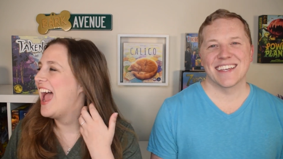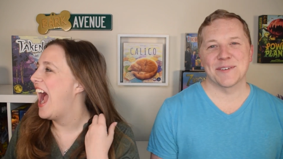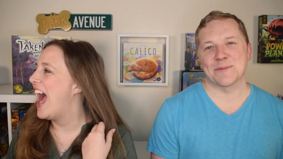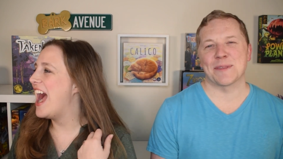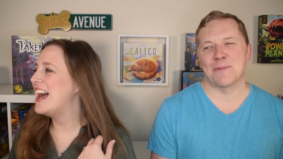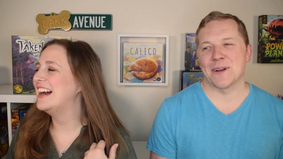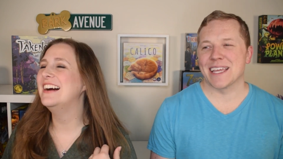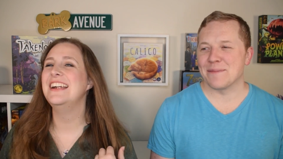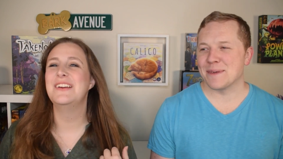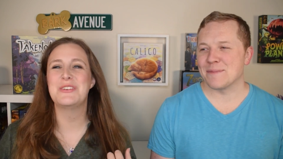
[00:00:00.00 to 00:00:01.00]
Speaker 1: it was with
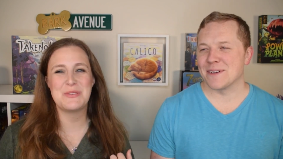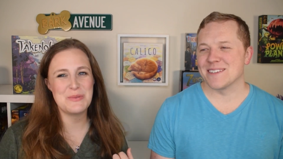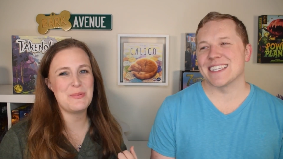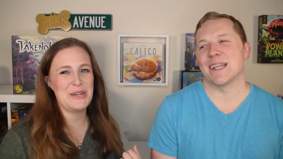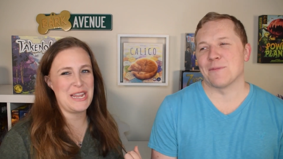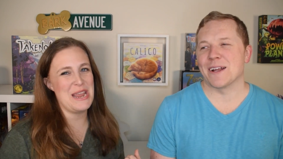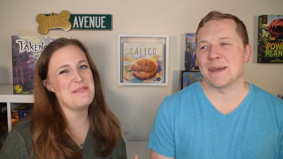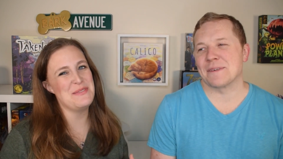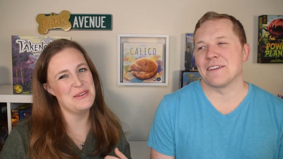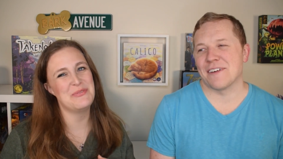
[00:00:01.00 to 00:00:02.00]
board game people it was, with it was board at a board
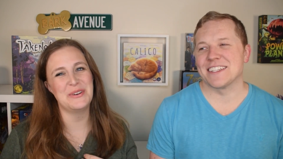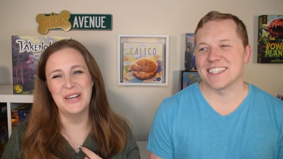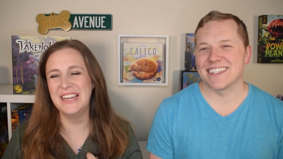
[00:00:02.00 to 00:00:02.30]
game, game convention